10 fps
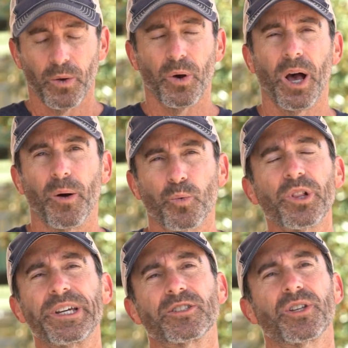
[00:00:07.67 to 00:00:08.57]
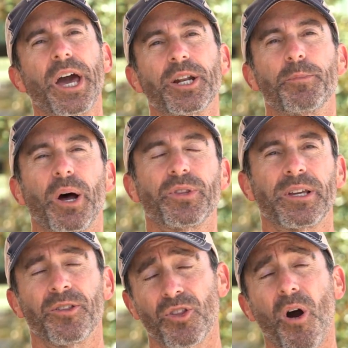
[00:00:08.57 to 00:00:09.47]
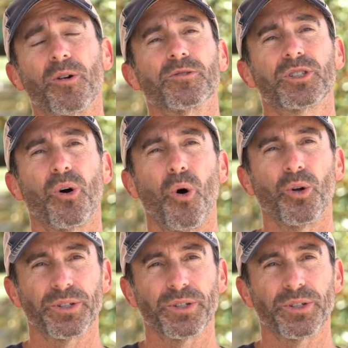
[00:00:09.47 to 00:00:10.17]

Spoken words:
Really excited about the Kantharos colt,